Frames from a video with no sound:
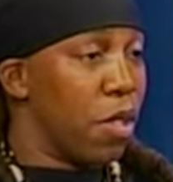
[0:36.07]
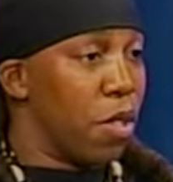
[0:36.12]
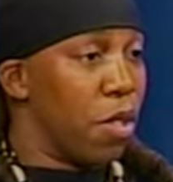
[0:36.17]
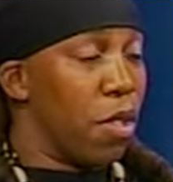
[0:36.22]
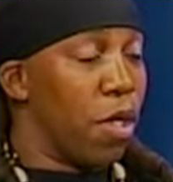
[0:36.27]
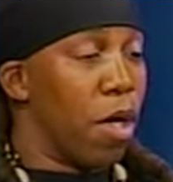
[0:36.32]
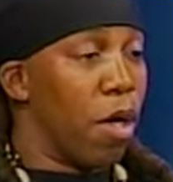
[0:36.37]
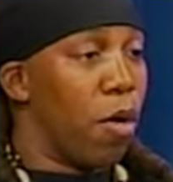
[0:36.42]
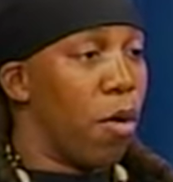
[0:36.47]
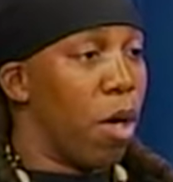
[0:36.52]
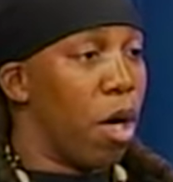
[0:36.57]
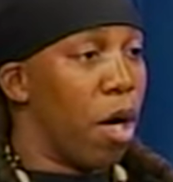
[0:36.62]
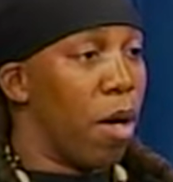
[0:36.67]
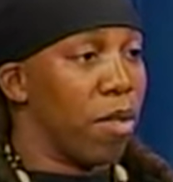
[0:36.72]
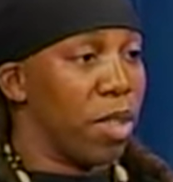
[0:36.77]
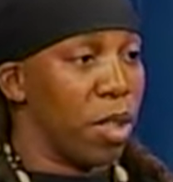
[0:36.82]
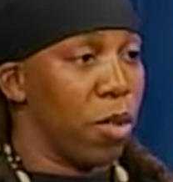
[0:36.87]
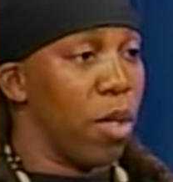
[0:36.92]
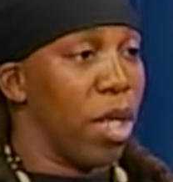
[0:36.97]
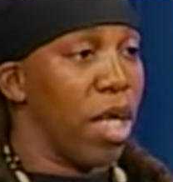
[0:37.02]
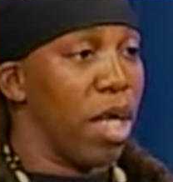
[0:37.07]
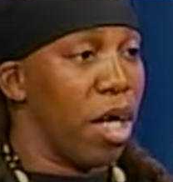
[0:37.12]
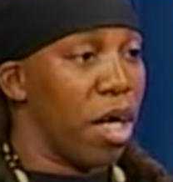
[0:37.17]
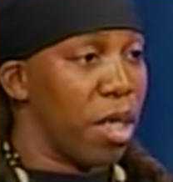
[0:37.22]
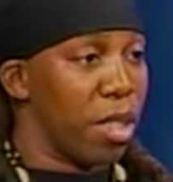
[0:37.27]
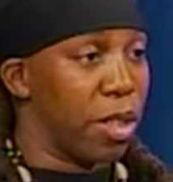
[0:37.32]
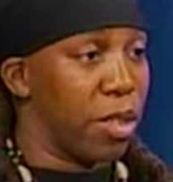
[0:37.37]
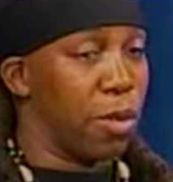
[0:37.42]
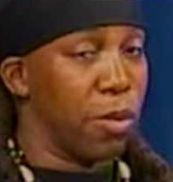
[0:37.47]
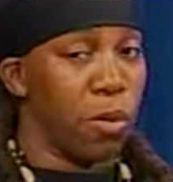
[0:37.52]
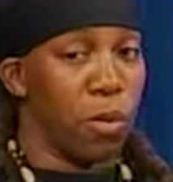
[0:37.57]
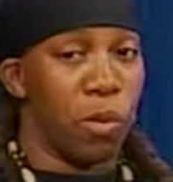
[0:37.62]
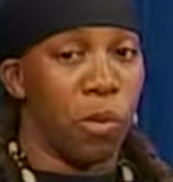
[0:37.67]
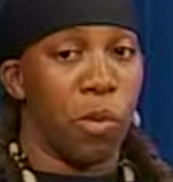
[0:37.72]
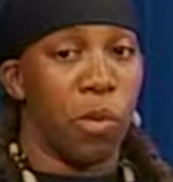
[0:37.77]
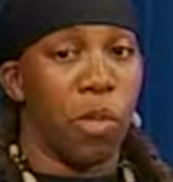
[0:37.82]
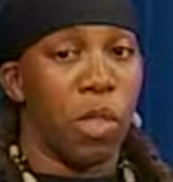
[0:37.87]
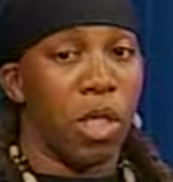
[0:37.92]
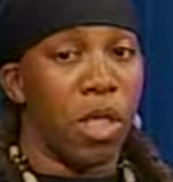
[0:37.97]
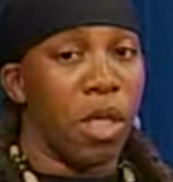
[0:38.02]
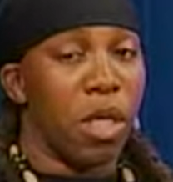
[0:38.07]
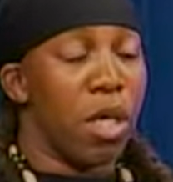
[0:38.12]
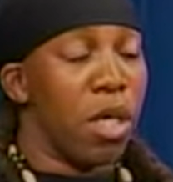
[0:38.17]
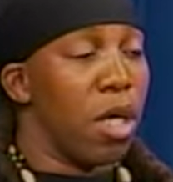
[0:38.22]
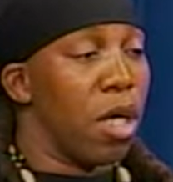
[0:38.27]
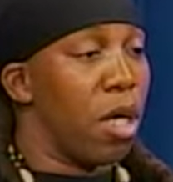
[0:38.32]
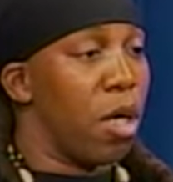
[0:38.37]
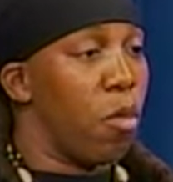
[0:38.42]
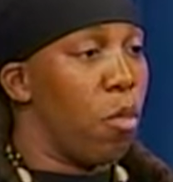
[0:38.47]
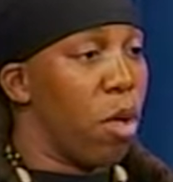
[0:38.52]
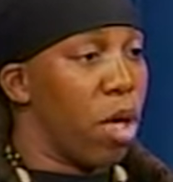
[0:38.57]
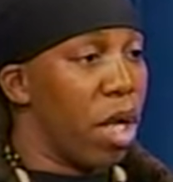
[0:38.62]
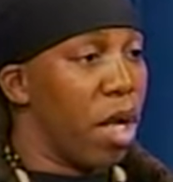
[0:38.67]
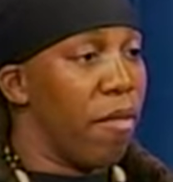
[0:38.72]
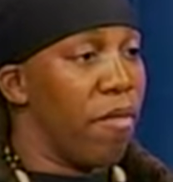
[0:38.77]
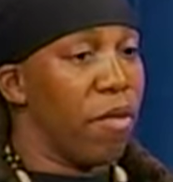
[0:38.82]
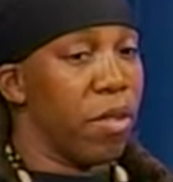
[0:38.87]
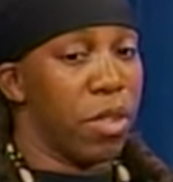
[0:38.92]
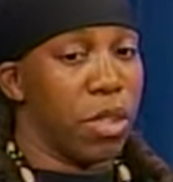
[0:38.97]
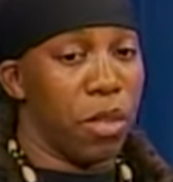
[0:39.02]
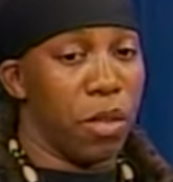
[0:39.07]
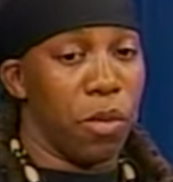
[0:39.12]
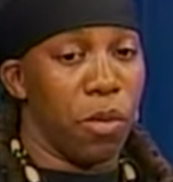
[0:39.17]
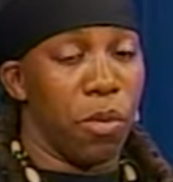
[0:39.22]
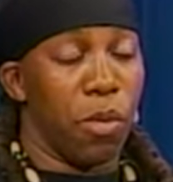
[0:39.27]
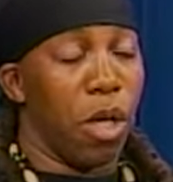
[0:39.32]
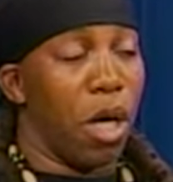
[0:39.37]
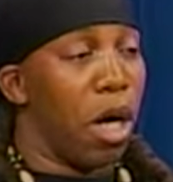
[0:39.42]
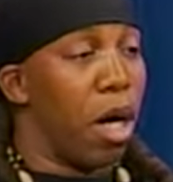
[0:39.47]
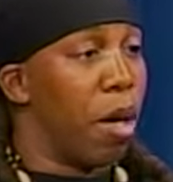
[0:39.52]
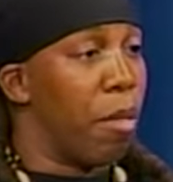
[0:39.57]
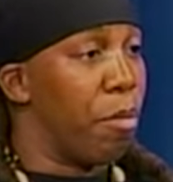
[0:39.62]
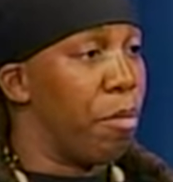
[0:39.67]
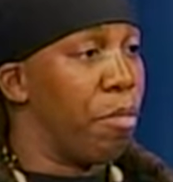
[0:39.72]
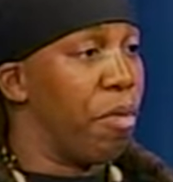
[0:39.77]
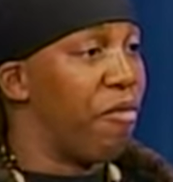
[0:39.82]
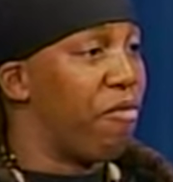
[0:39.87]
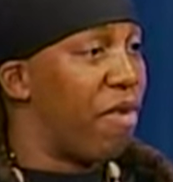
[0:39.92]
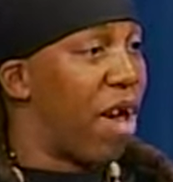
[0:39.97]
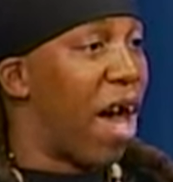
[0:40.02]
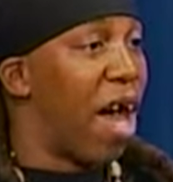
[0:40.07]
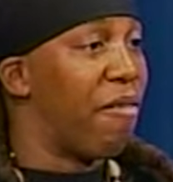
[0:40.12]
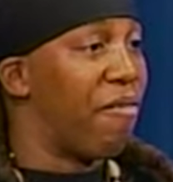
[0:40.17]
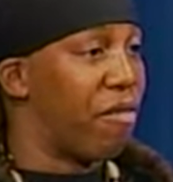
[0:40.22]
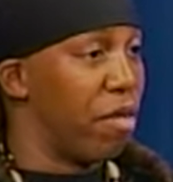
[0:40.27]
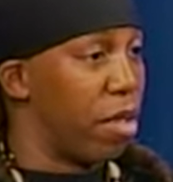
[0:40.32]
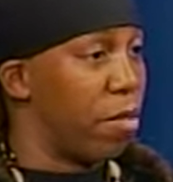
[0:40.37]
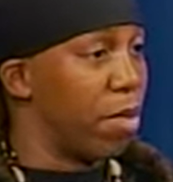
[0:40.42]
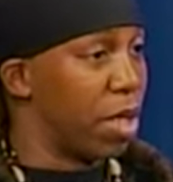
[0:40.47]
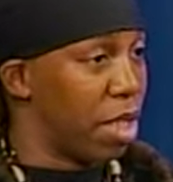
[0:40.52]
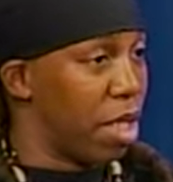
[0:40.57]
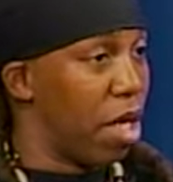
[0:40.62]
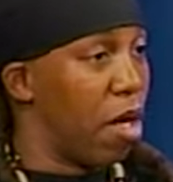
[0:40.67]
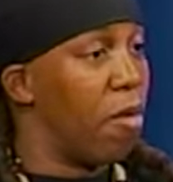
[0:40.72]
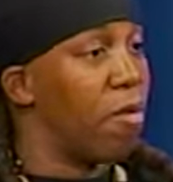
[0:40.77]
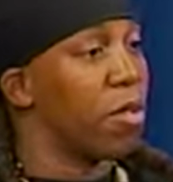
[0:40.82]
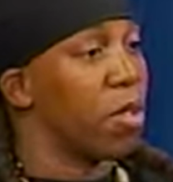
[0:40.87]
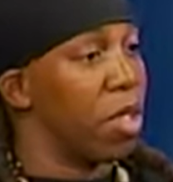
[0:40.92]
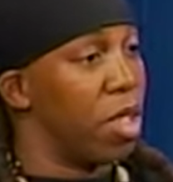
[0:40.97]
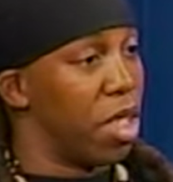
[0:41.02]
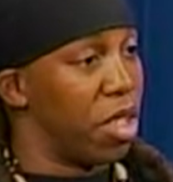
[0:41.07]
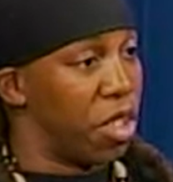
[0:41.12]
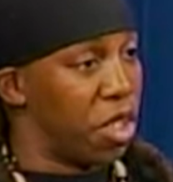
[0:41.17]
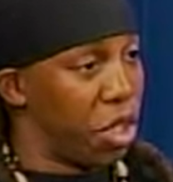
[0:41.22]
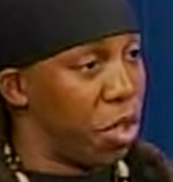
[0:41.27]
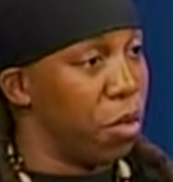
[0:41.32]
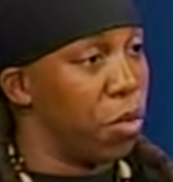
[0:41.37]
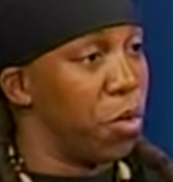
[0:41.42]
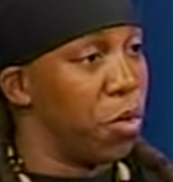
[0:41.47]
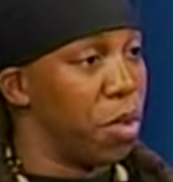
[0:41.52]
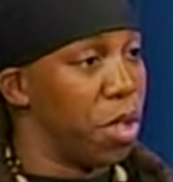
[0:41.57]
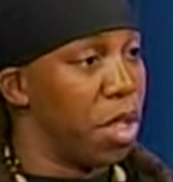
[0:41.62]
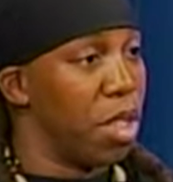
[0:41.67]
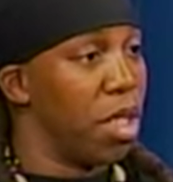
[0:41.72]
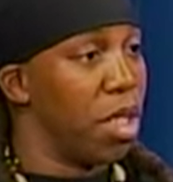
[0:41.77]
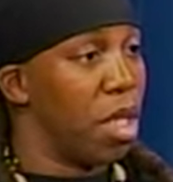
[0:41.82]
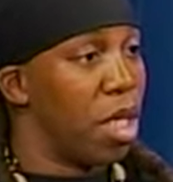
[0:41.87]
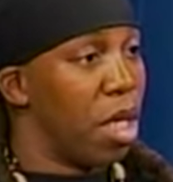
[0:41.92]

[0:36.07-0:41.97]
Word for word: you know, uh, so they hustle or whatever to um, provide for themselves and their children.